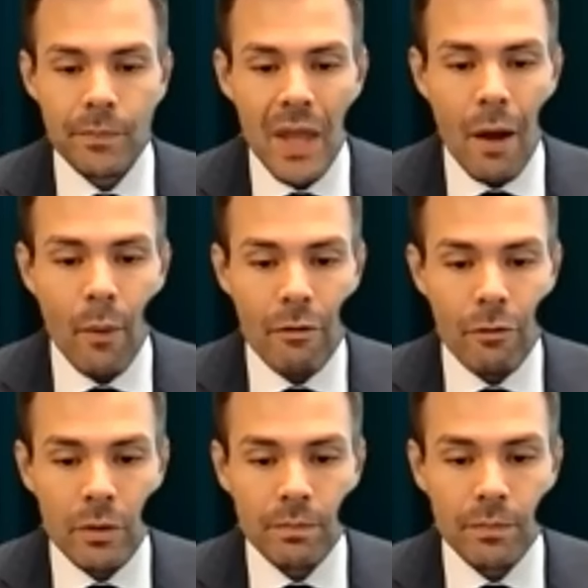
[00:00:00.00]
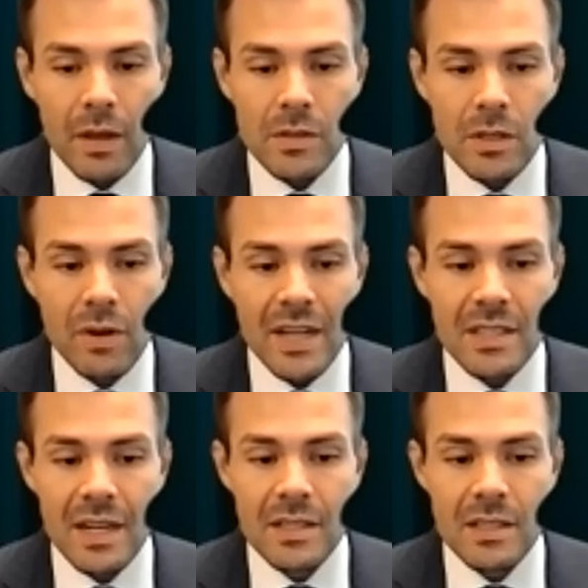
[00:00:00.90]
However, as the United
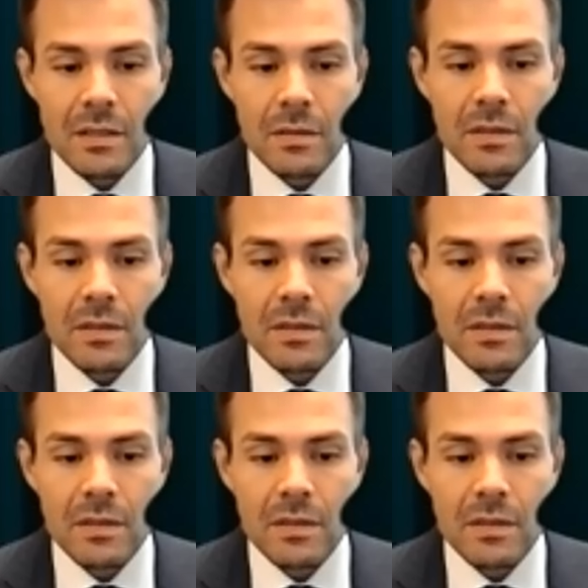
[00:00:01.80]
States